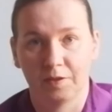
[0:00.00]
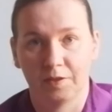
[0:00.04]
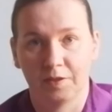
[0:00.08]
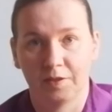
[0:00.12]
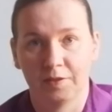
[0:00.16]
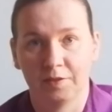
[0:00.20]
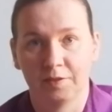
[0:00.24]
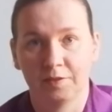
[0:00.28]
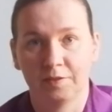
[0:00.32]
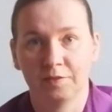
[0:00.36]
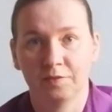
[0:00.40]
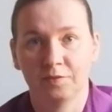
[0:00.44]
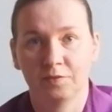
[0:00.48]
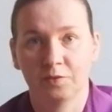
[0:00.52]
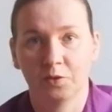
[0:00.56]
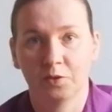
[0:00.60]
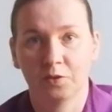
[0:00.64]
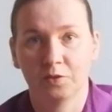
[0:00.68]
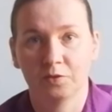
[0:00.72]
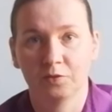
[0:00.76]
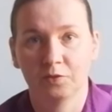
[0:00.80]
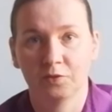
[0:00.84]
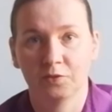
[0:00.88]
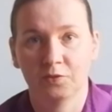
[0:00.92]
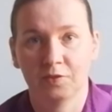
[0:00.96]
And it is
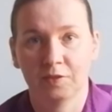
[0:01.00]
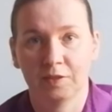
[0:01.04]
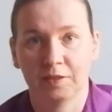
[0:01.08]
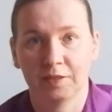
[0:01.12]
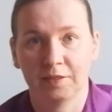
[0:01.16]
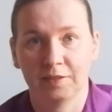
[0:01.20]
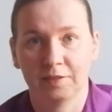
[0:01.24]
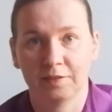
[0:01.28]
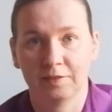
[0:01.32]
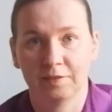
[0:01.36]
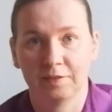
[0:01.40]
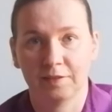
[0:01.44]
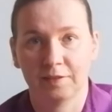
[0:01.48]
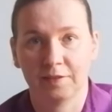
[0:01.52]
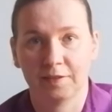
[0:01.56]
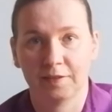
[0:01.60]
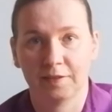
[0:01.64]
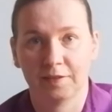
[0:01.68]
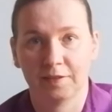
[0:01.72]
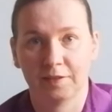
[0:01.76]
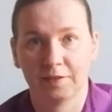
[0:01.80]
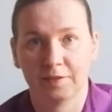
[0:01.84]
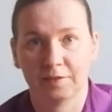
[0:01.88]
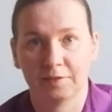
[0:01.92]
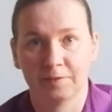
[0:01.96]
also said
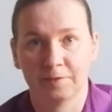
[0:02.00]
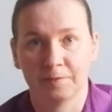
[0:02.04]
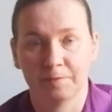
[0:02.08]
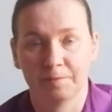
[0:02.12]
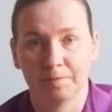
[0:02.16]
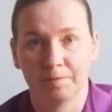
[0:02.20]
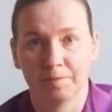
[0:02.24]
that